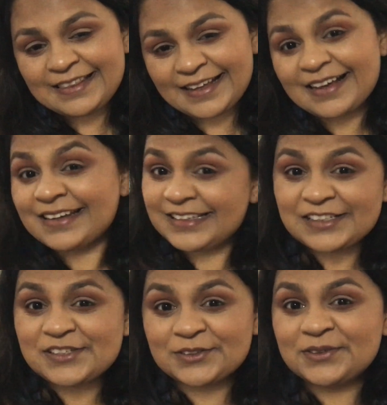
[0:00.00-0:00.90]
think I
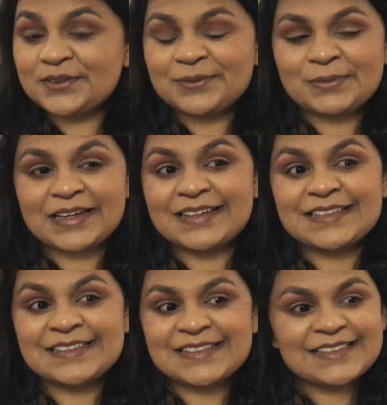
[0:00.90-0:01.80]
need to,
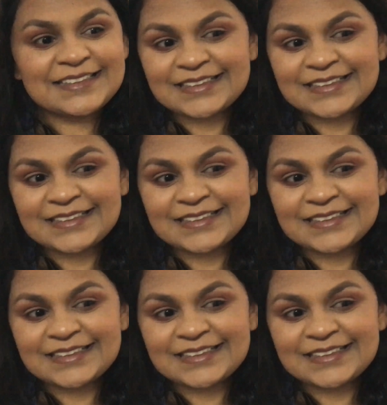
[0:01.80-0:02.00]
because